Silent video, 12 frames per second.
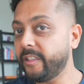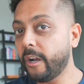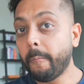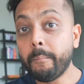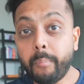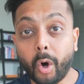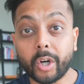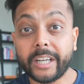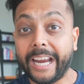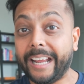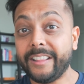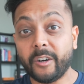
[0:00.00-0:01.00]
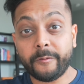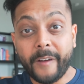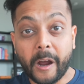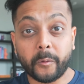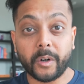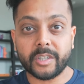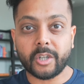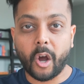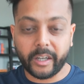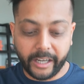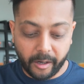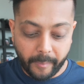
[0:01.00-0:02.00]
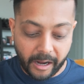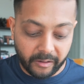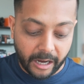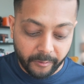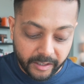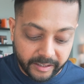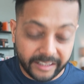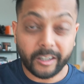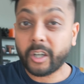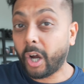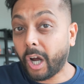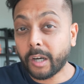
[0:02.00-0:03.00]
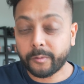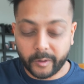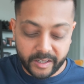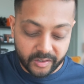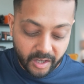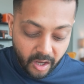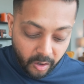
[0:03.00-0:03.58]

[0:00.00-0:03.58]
and their book and their founders talking about everything, their conference